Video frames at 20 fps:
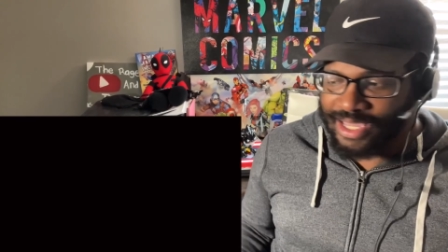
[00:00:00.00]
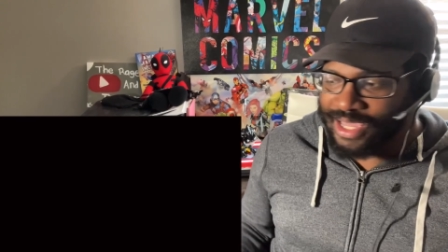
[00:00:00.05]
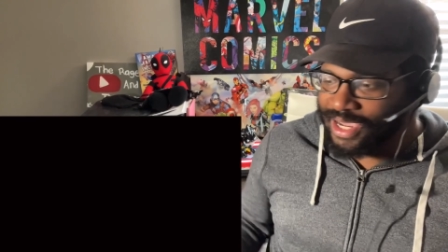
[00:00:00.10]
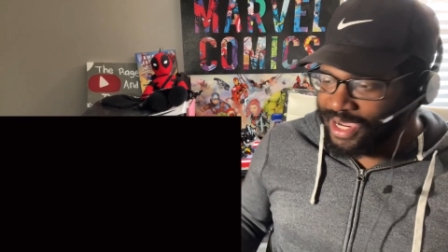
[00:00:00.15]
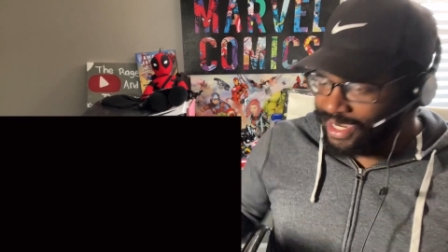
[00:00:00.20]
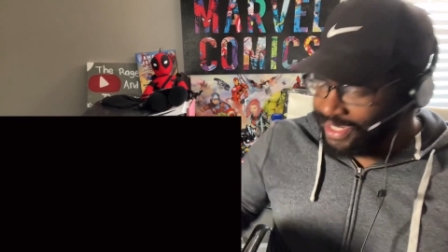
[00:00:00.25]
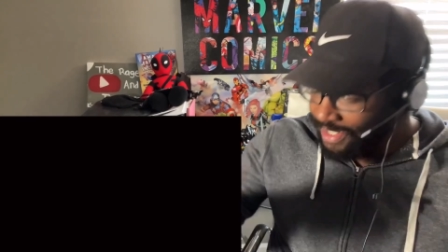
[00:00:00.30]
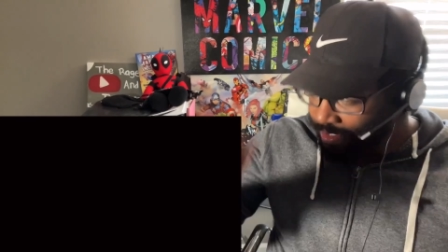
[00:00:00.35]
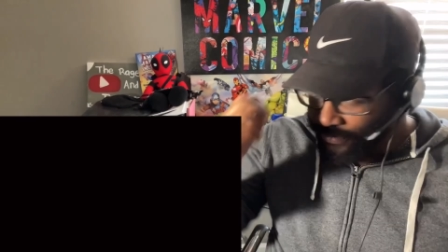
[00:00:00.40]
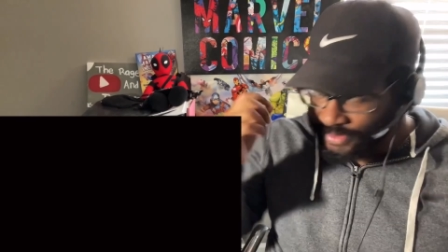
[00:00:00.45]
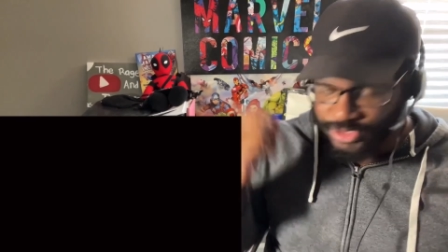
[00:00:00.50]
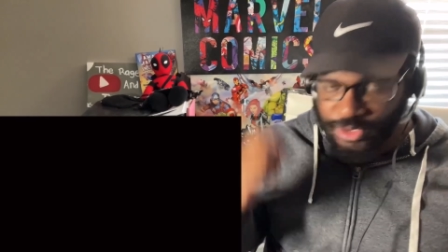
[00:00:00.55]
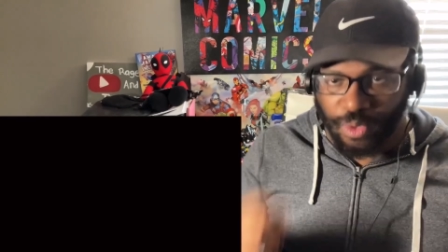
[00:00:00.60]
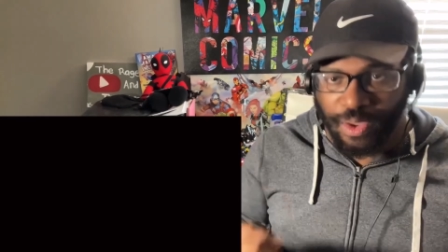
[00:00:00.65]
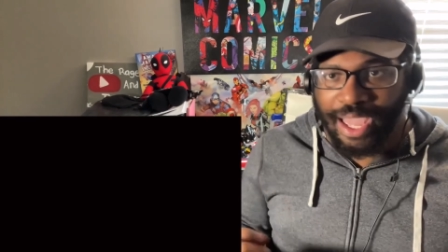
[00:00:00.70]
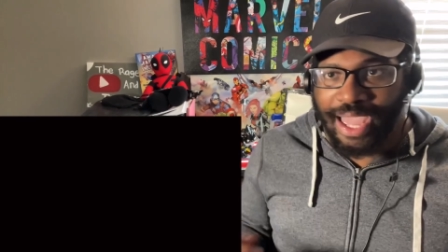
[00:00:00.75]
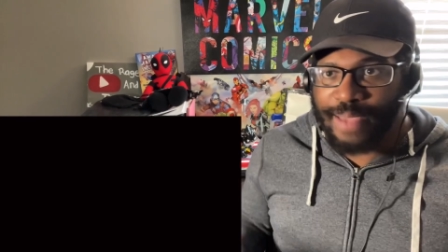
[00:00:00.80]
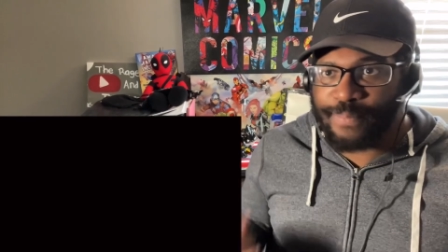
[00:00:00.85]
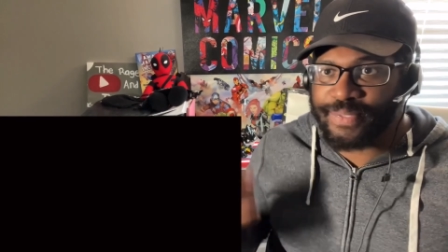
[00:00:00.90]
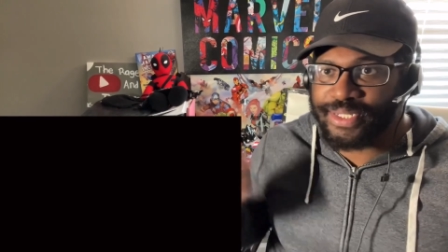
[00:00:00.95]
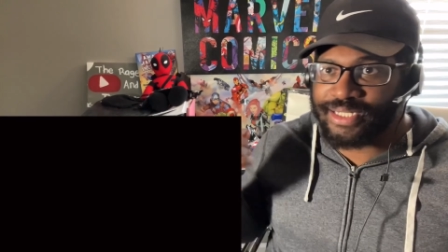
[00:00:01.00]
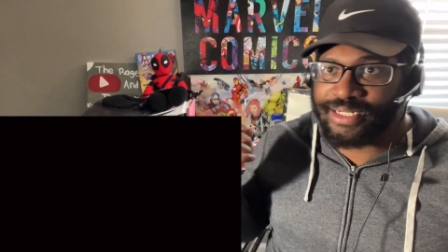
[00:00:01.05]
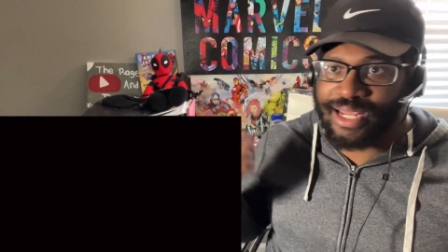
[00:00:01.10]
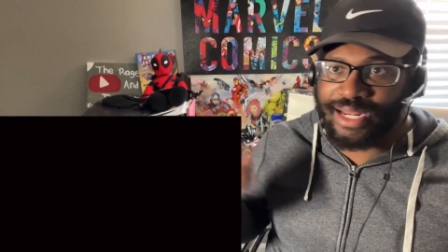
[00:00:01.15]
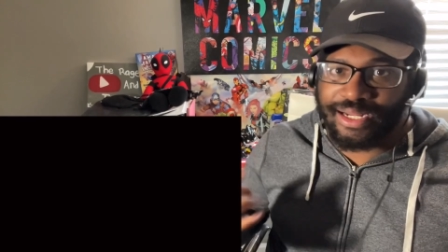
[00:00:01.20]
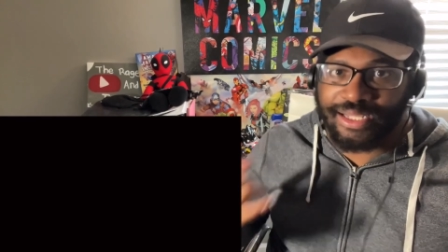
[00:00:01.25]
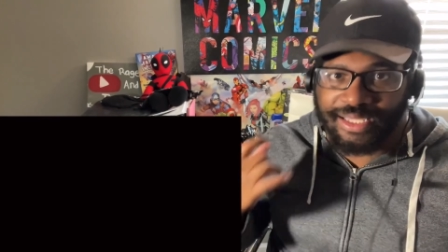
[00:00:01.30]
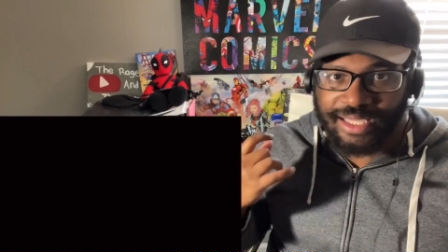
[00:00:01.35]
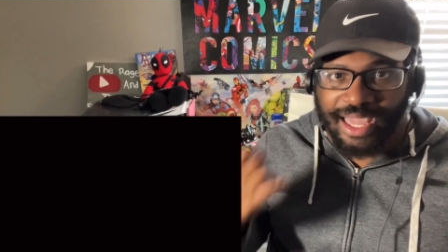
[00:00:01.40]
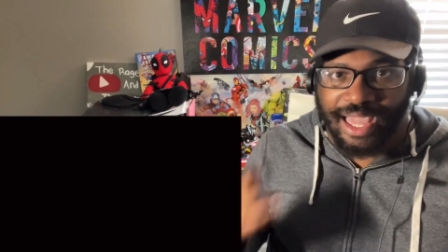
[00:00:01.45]
and I'm so happy
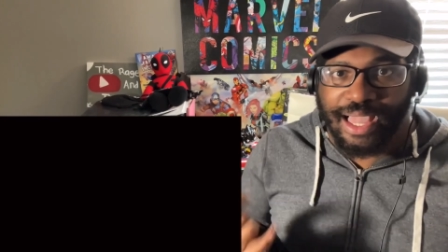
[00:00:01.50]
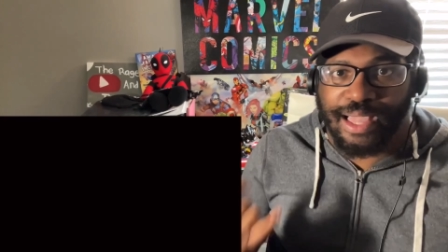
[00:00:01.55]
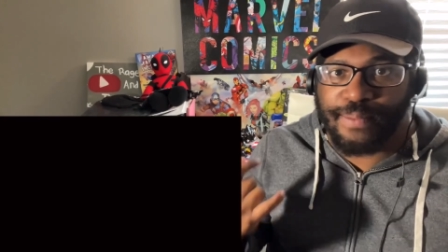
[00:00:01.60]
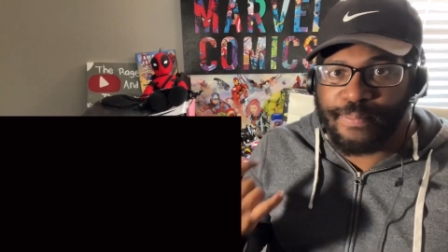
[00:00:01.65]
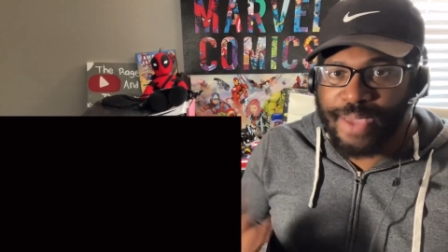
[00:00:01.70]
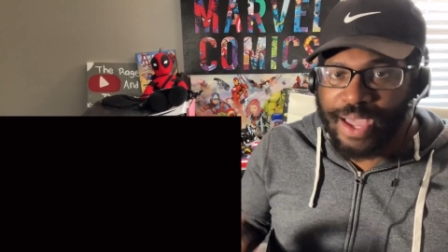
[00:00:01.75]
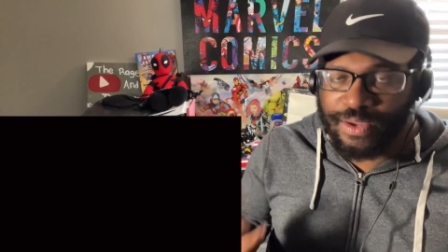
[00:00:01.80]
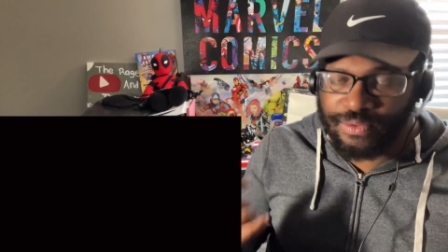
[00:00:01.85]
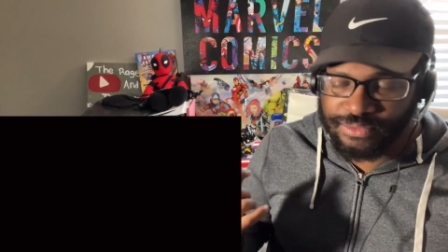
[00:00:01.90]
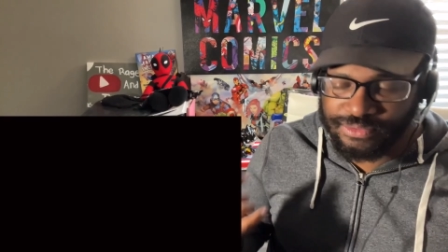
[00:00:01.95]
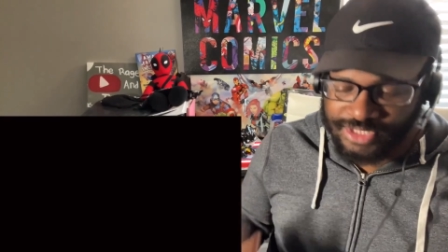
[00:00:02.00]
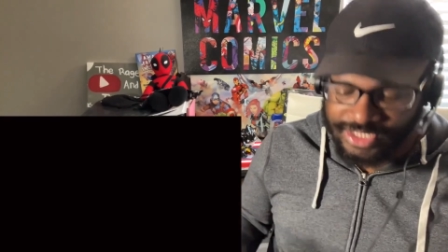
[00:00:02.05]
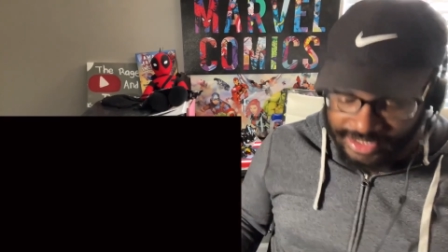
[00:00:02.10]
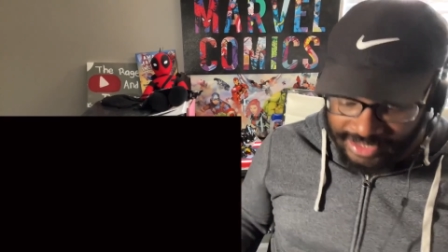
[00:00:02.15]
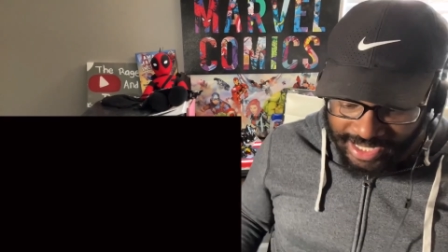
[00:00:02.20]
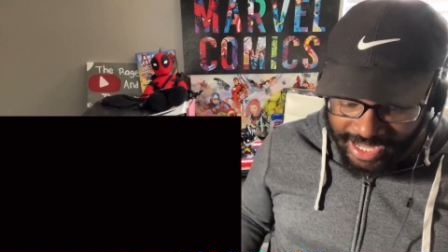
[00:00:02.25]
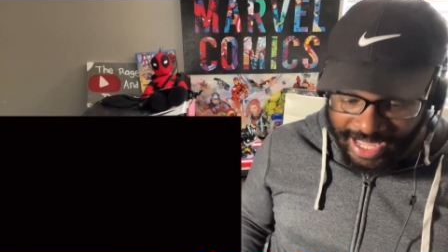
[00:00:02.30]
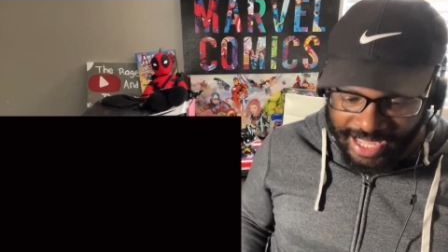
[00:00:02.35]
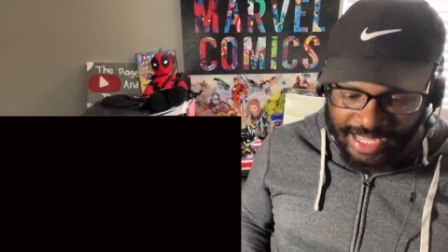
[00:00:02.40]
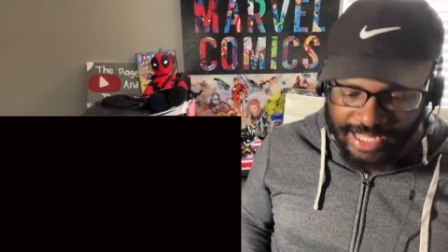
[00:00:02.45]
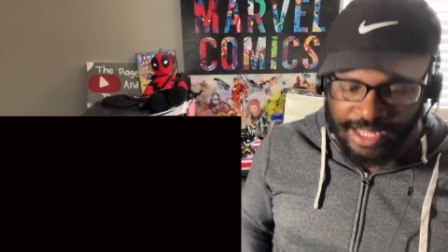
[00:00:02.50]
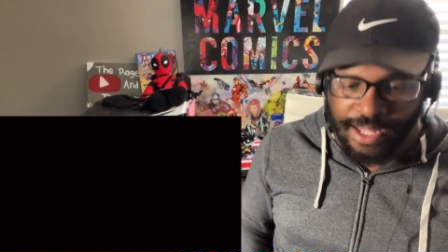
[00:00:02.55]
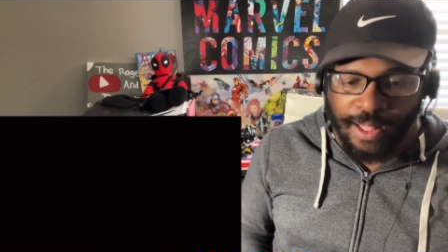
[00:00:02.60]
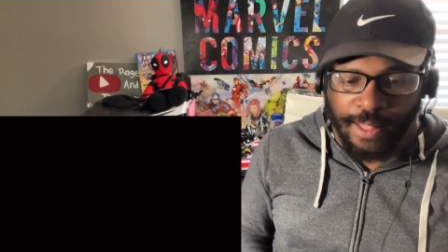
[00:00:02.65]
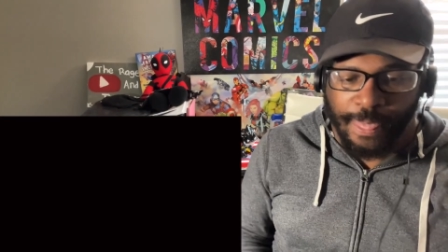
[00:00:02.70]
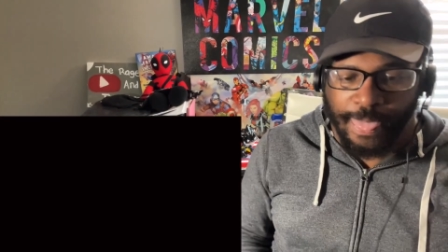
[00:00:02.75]
that it came out today